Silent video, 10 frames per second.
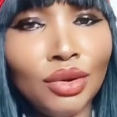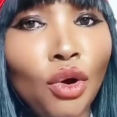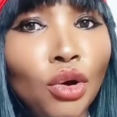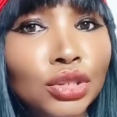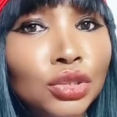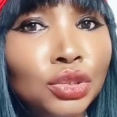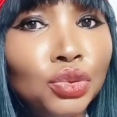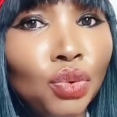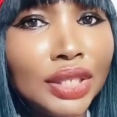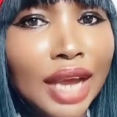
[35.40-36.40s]
or to
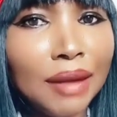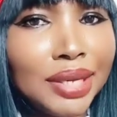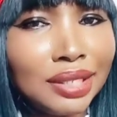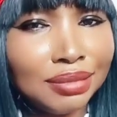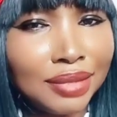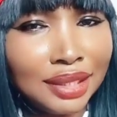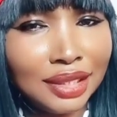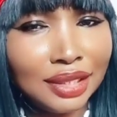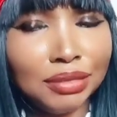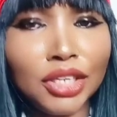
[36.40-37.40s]
do water
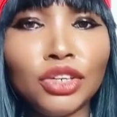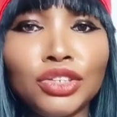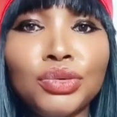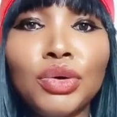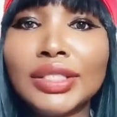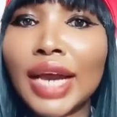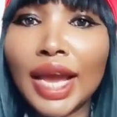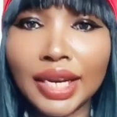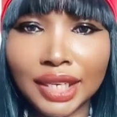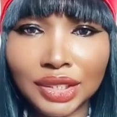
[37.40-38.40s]
appeasements because the water
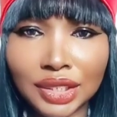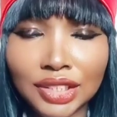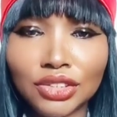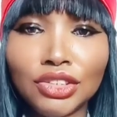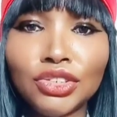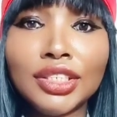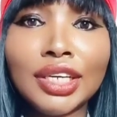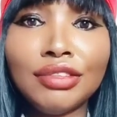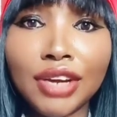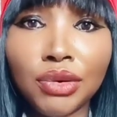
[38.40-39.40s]
energy is going to
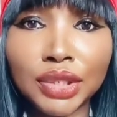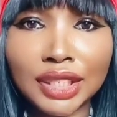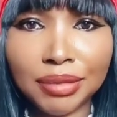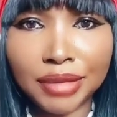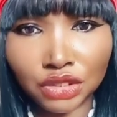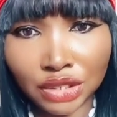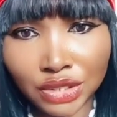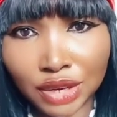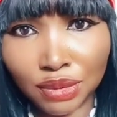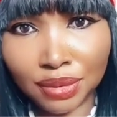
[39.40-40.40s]
interfere with their menstrual
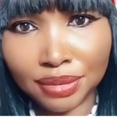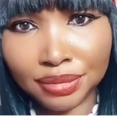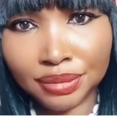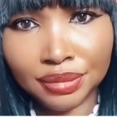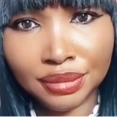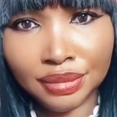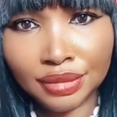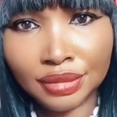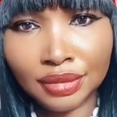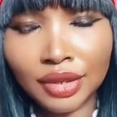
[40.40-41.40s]
cycle.
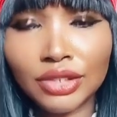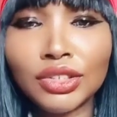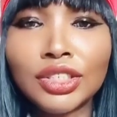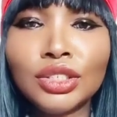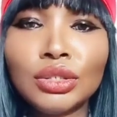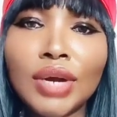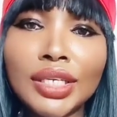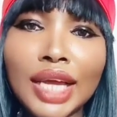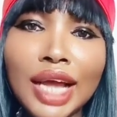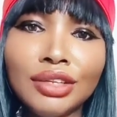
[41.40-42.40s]
So this is
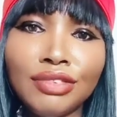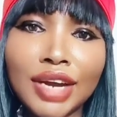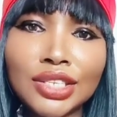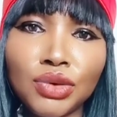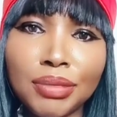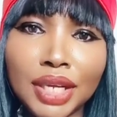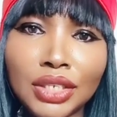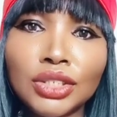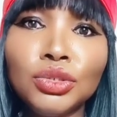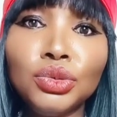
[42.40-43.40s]
why they advise
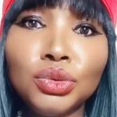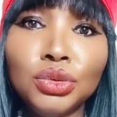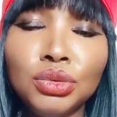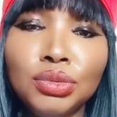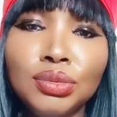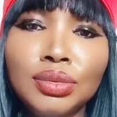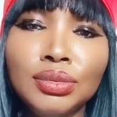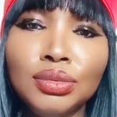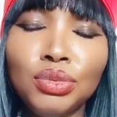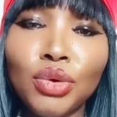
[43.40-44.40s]
women not to do
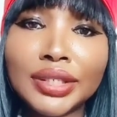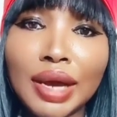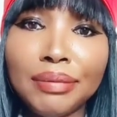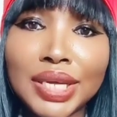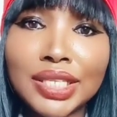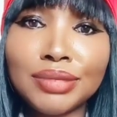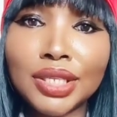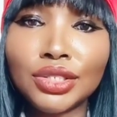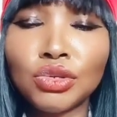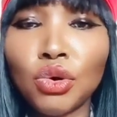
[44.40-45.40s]
water
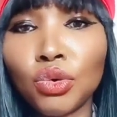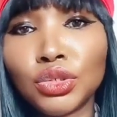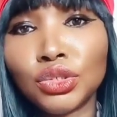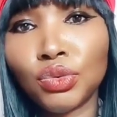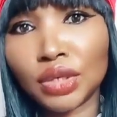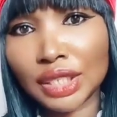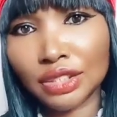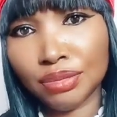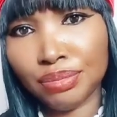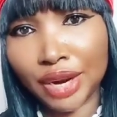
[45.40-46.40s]
appeasements or go to the
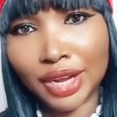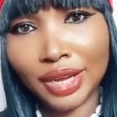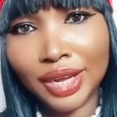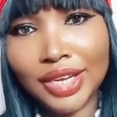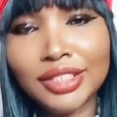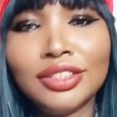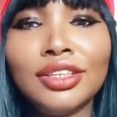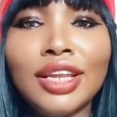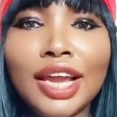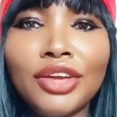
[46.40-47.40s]
water to pray. It's
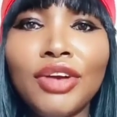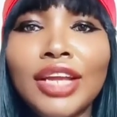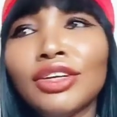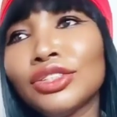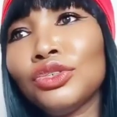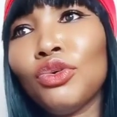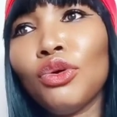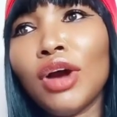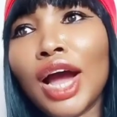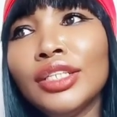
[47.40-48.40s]
not like you cannot
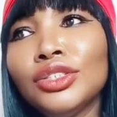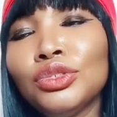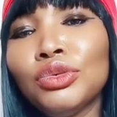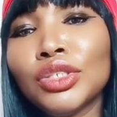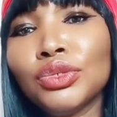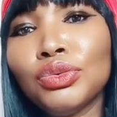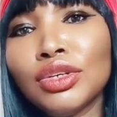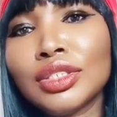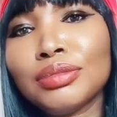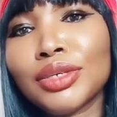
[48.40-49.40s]
go and do what you
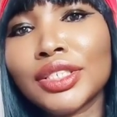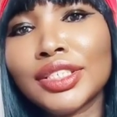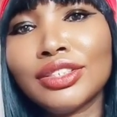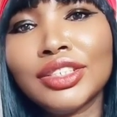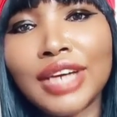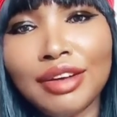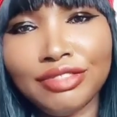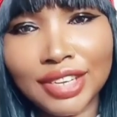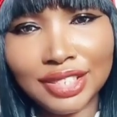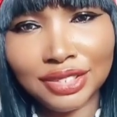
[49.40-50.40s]
want, but it's going to
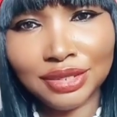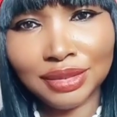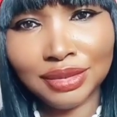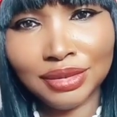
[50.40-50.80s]
affect you.